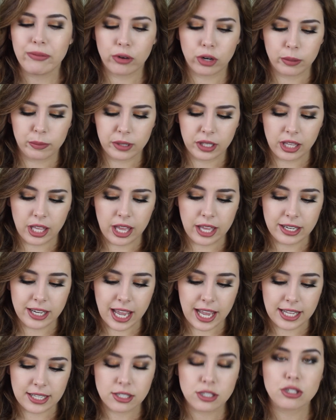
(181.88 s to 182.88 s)
formula. It
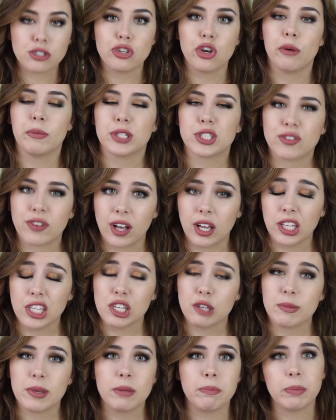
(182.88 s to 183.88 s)
adds so much
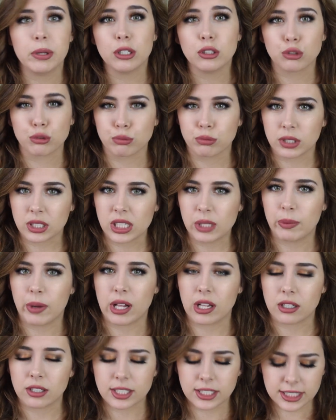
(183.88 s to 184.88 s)
volume. It builds really
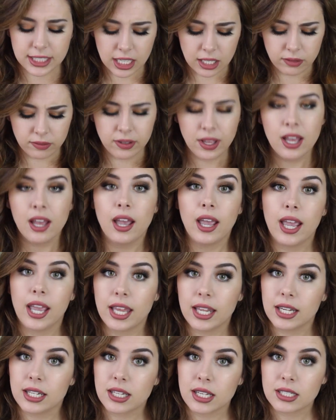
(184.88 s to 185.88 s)
well on itself,
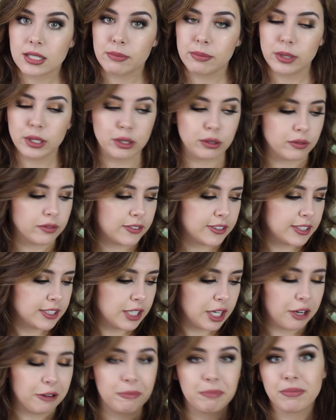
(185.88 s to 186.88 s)
and it doesn't move,
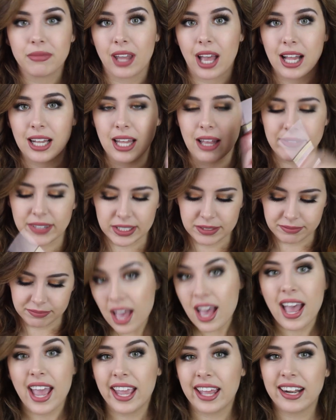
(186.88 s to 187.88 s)
so I love it.
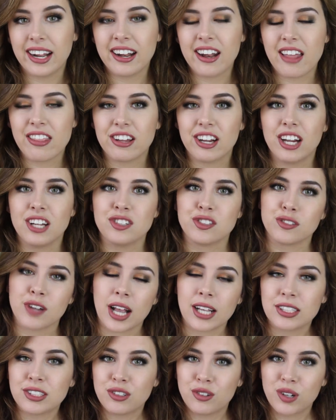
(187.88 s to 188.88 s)
And another
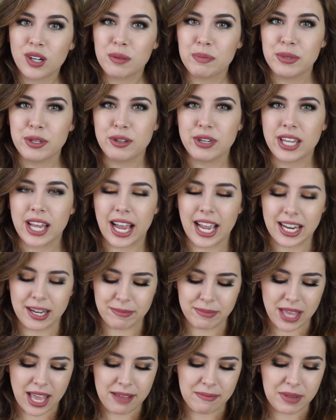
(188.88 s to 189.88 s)
drugstore beauty
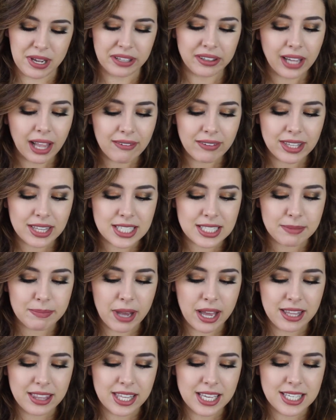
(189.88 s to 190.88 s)
item that I've been loving this
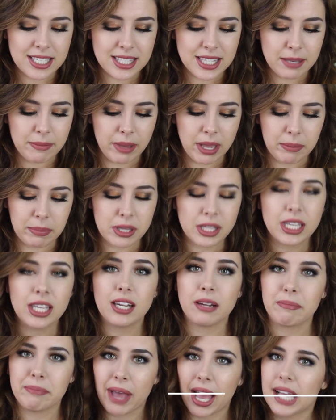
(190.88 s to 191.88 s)
month is the
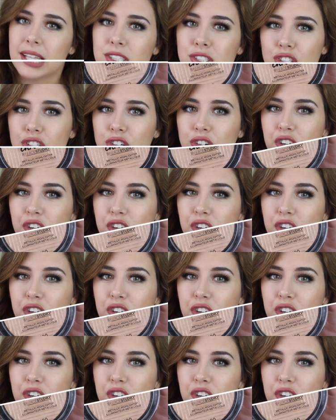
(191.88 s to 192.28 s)
Maybelline Master